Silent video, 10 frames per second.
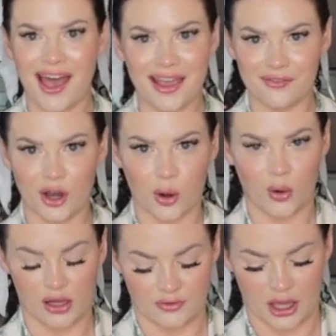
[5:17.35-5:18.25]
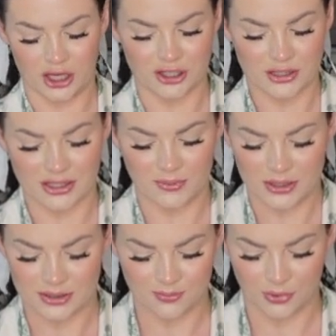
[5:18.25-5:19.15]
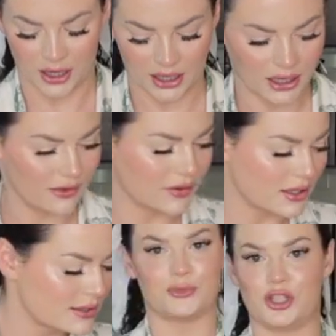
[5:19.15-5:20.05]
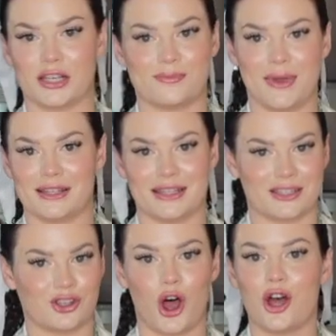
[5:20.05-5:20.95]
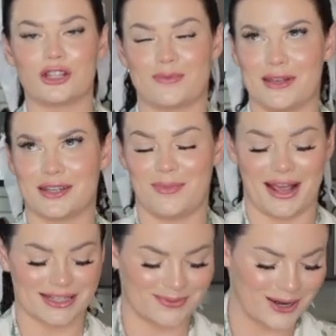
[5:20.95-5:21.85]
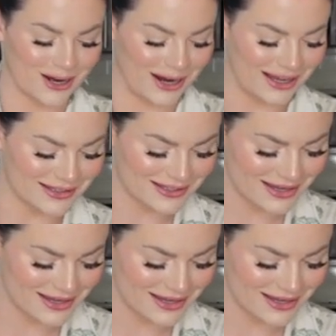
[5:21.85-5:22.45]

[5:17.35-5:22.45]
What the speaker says: I have no qualifications to be spreading any of this. This is all just based on my experience.